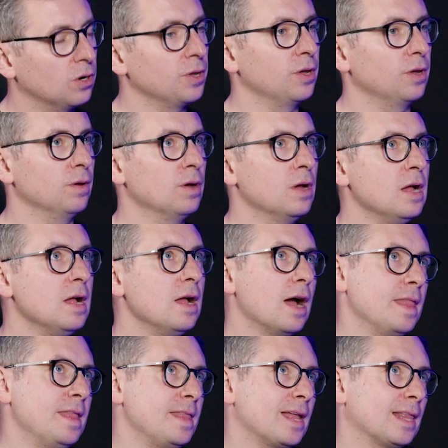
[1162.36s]
Got you.
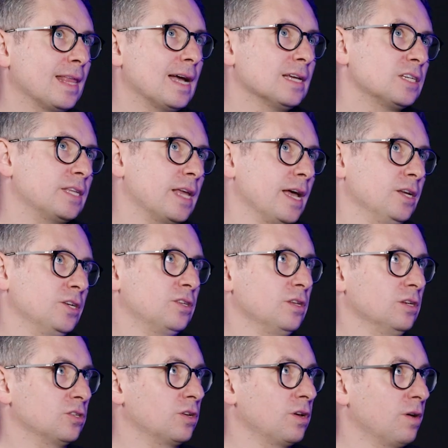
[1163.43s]
And then that last stage
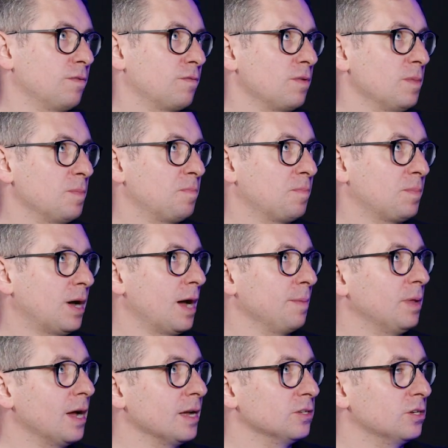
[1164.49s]
that's going from the
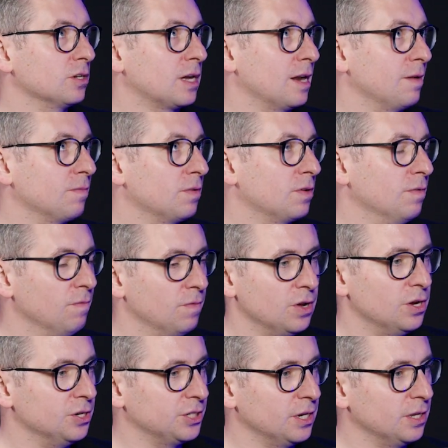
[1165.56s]
pipeline to kind of
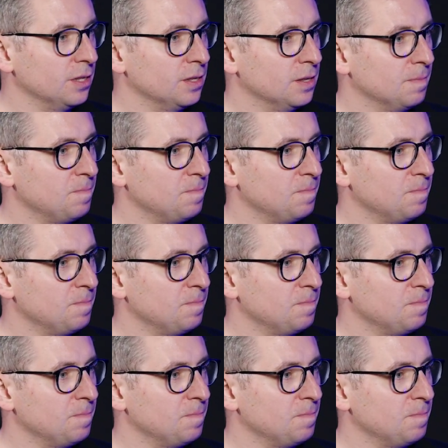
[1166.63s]
conversion.